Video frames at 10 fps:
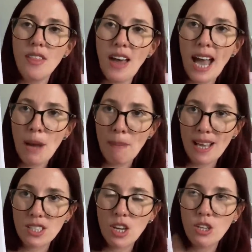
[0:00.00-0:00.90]
The hat
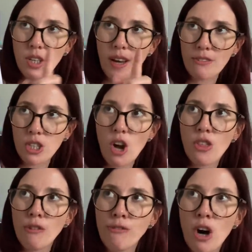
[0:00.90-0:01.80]
pattern, you have to cut on
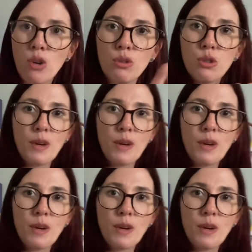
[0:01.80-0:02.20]
the fold.